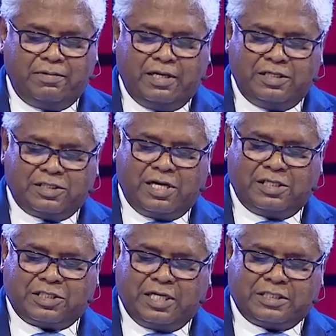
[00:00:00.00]
Then Israel
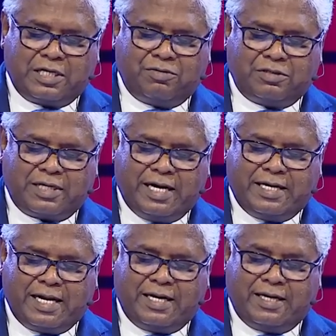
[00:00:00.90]
stretched out his right
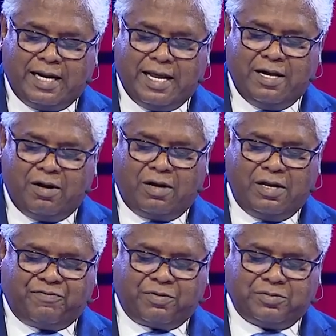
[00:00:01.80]
hand and laid it on
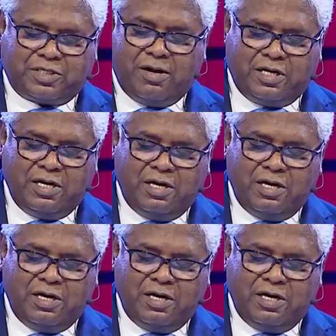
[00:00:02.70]
Ephraim's head,